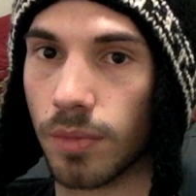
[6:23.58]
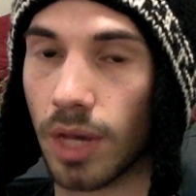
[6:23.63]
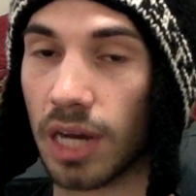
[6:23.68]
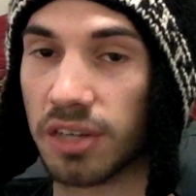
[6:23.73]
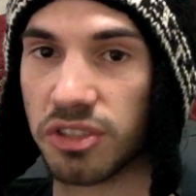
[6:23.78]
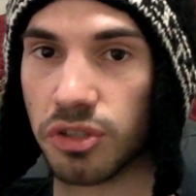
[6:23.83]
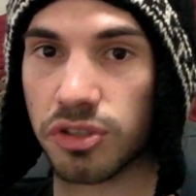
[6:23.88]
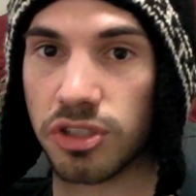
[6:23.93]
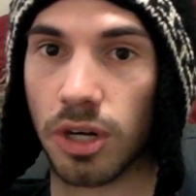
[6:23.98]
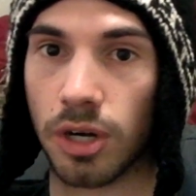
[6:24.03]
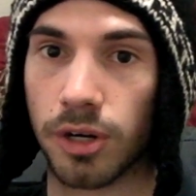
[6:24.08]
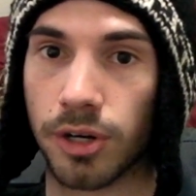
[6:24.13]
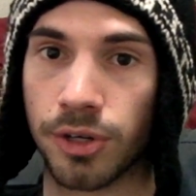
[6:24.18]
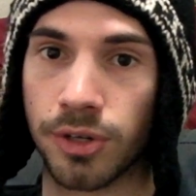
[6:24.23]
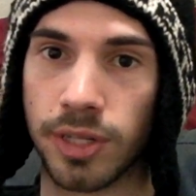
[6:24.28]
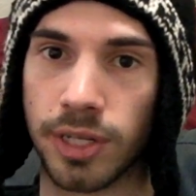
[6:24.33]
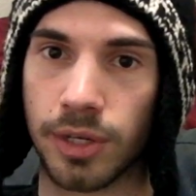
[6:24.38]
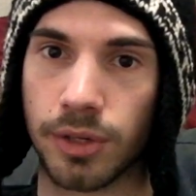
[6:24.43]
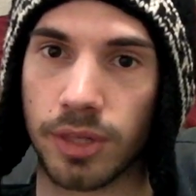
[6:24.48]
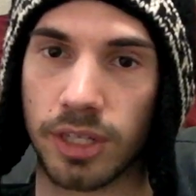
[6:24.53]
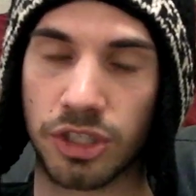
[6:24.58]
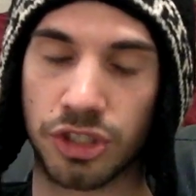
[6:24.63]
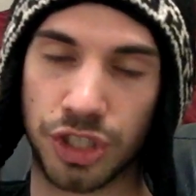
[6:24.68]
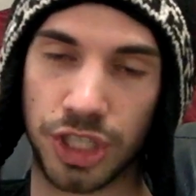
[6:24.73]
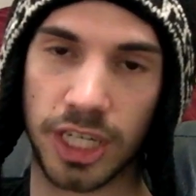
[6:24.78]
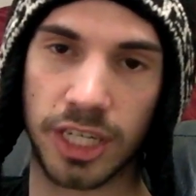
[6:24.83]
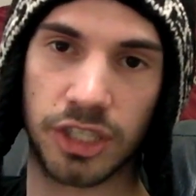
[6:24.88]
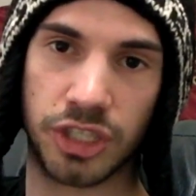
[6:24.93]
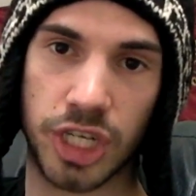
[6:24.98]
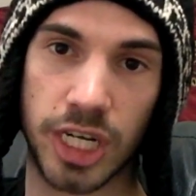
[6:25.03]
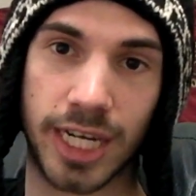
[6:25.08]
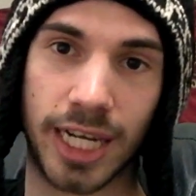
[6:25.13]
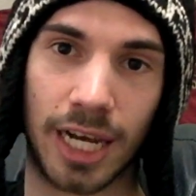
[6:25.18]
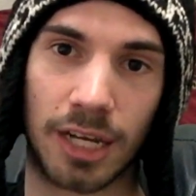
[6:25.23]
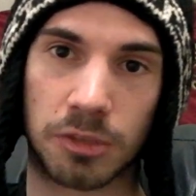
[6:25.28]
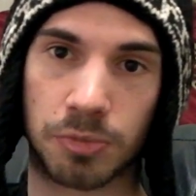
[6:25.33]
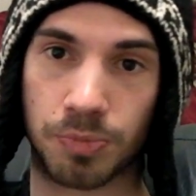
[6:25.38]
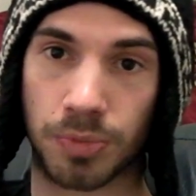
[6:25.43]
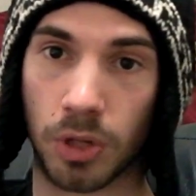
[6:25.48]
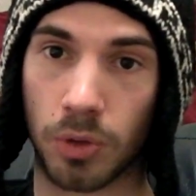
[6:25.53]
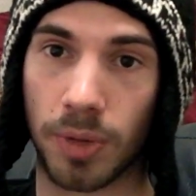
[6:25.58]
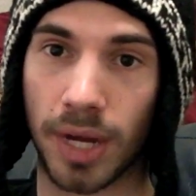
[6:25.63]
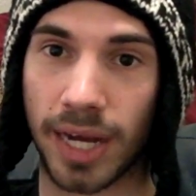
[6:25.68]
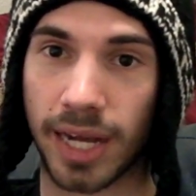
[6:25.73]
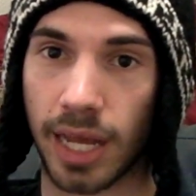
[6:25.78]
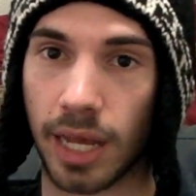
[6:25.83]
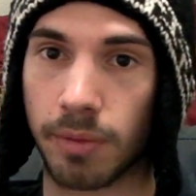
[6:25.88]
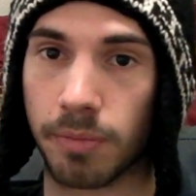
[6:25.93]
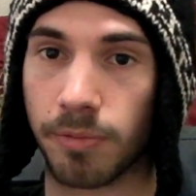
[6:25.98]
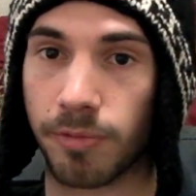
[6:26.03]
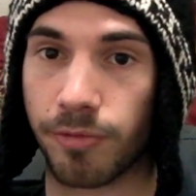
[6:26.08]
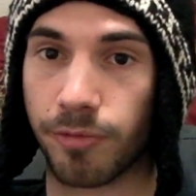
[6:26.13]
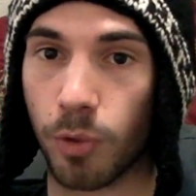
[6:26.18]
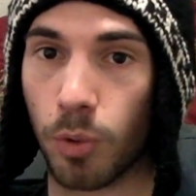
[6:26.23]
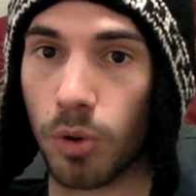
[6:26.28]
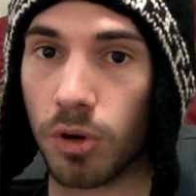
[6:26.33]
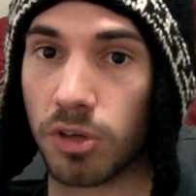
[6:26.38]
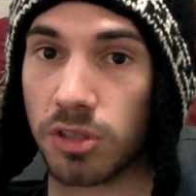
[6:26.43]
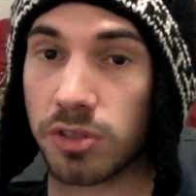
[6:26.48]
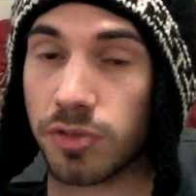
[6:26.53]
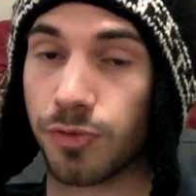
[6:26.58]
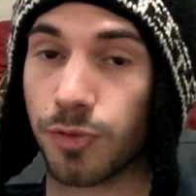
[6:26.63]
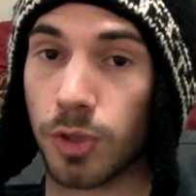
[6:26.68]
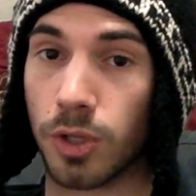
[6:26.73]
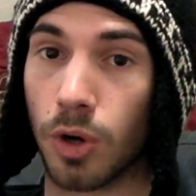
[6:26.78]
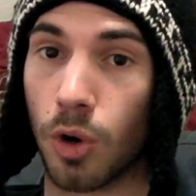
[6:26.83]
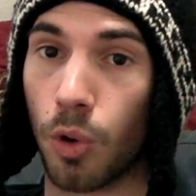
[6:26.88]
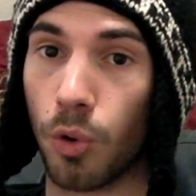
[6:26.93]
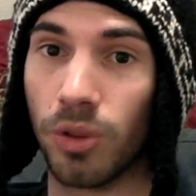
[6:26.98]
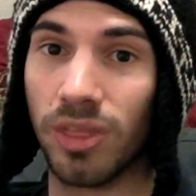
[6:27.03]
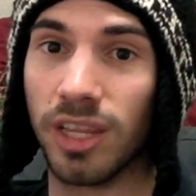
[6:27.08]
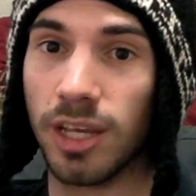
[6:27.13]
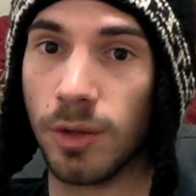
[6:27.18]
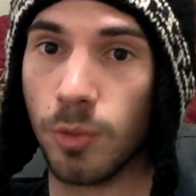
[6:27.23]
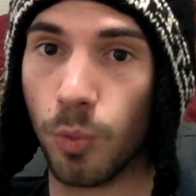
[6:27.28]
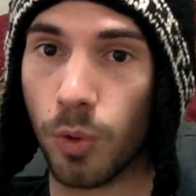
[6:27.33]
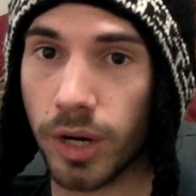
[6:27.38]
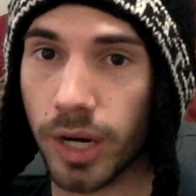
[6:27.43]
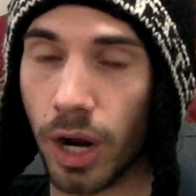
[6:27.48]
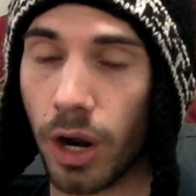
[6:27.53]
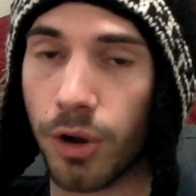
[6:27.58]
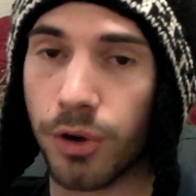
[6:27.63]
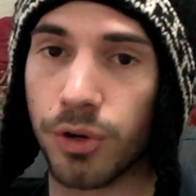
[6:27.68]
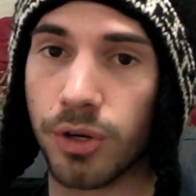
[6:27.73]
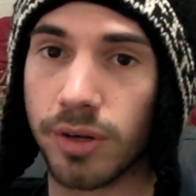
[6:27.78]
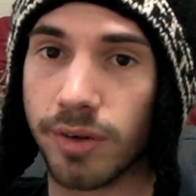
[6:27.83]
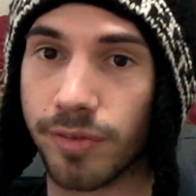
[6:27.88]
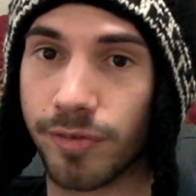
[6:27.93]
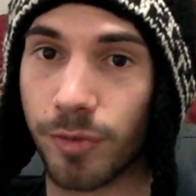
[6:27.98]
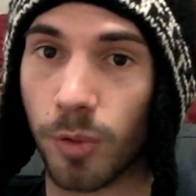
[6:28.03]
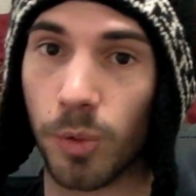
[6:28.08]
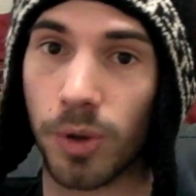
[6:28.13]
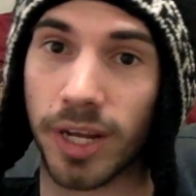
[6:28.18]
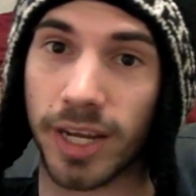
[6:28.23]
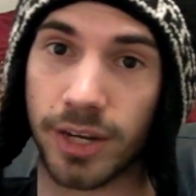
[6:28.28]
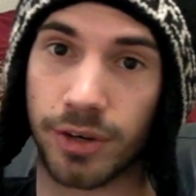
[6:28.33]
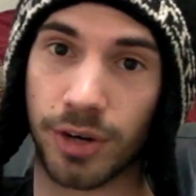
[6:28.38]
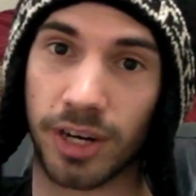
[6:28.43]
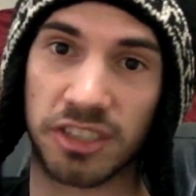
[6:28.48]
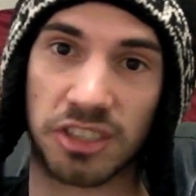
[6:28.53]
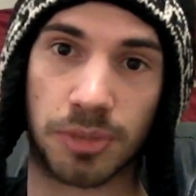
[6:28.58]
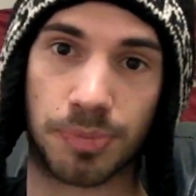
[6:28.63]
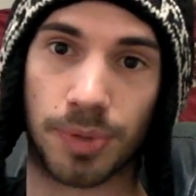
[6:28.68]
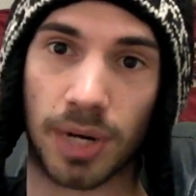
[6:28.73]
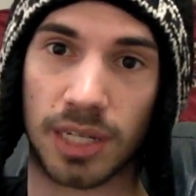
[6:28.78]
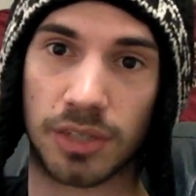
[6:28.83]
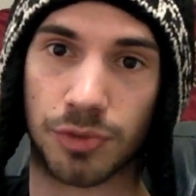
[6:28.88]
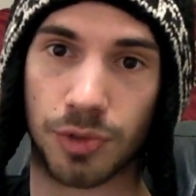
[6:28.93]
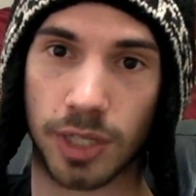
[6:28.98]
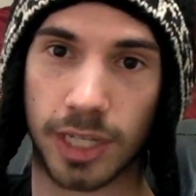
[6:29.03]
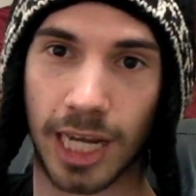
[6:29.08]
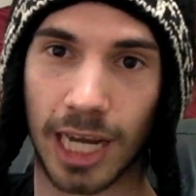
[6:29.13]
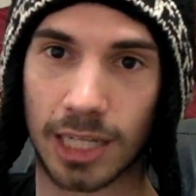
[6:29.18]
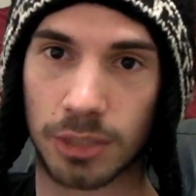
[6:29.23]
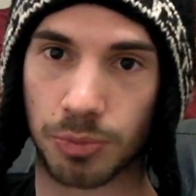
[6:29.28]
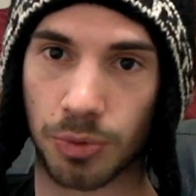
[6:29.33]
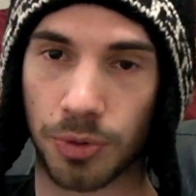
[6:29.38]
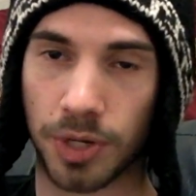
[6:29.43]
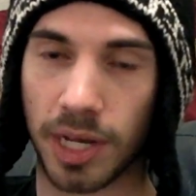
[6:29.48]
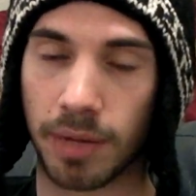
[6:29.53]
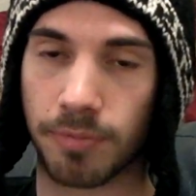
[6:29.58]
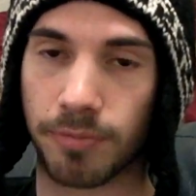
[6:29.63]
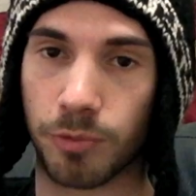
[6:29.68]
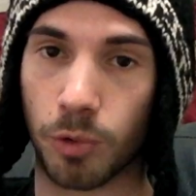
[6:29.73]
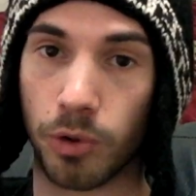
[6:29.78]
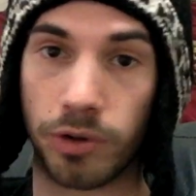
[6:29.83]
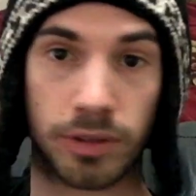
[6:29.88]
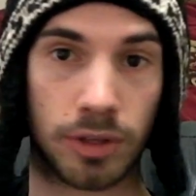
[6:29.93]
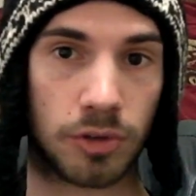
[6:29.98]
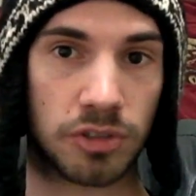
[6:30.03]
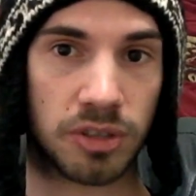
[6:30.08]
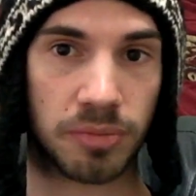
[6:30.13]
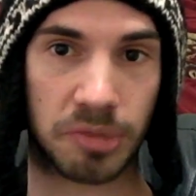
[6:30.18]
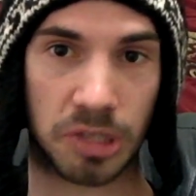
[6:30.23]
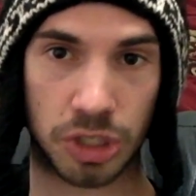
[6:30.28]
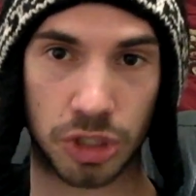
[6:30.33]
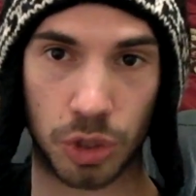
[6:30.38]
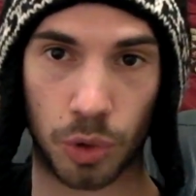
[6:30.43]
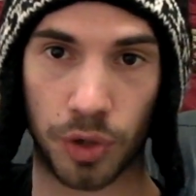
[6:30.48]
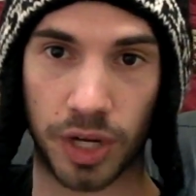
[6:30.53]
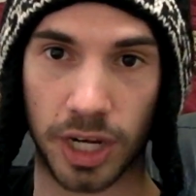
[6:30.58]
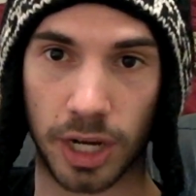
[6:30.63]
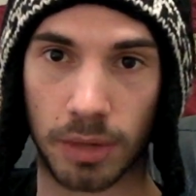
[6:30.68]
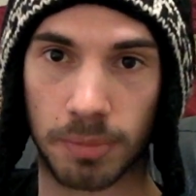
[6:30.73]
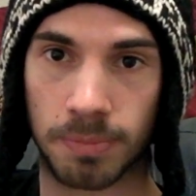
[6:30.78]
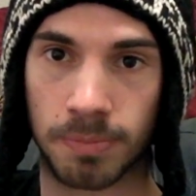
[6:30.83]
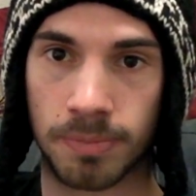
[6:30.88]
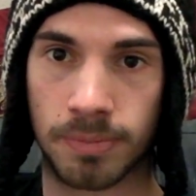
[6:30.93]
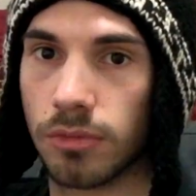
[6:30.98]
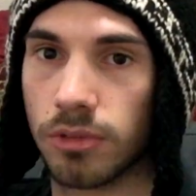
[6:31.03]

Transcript: As you saw earlier, the G&G Gas Blowback M4s for only 140, crazy price for Gas Blowback M4, those have been showing up.